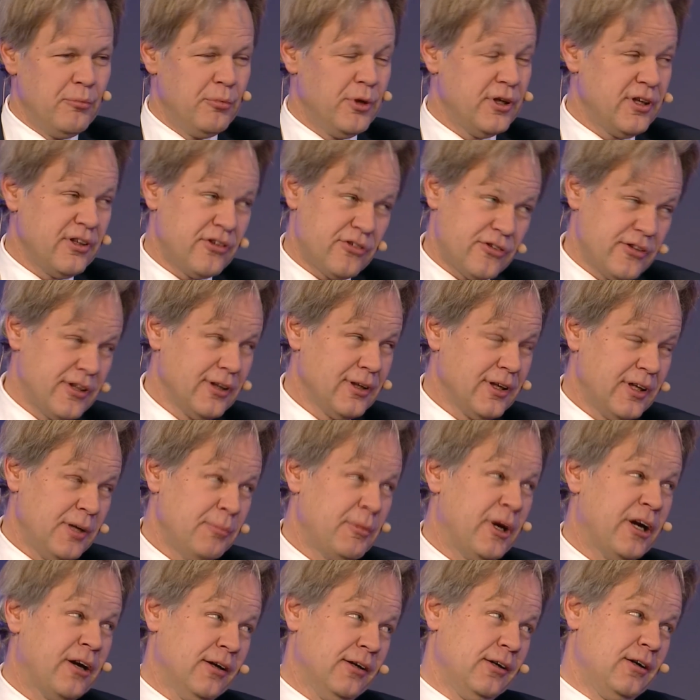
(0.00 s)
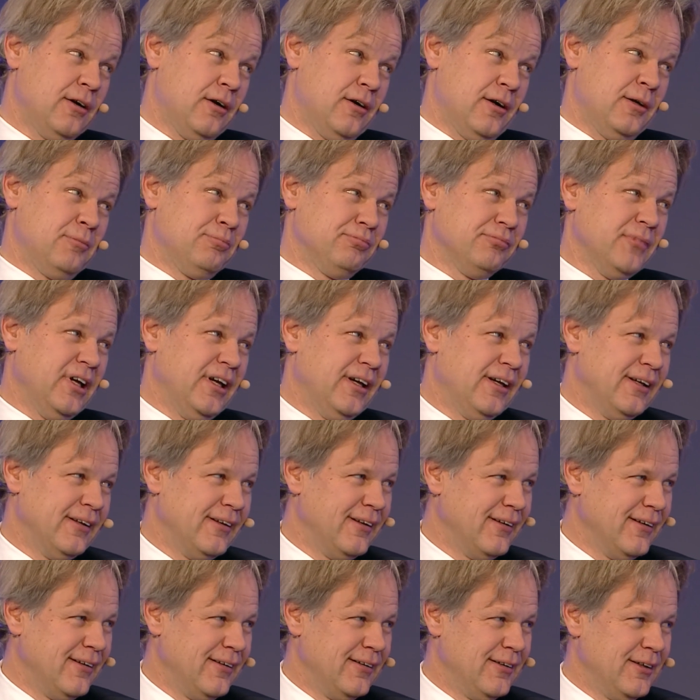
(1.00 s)
but it's still an American car,
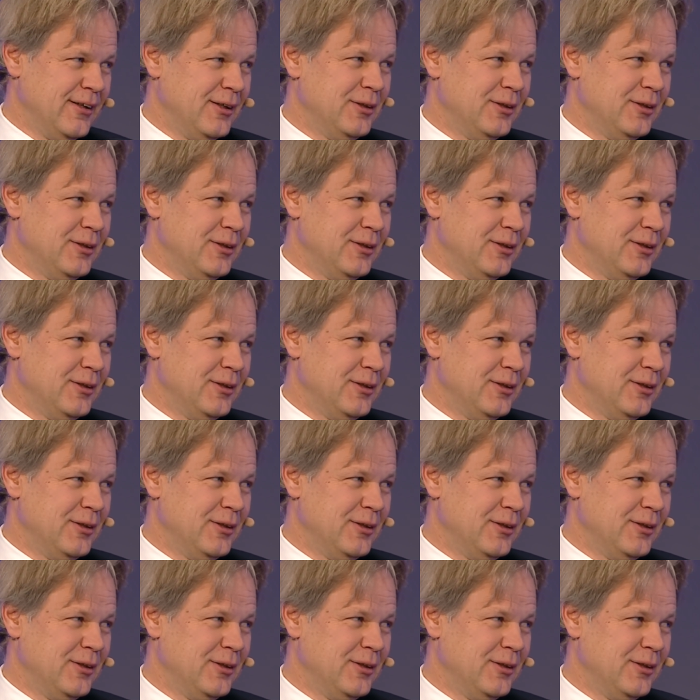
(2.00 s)
and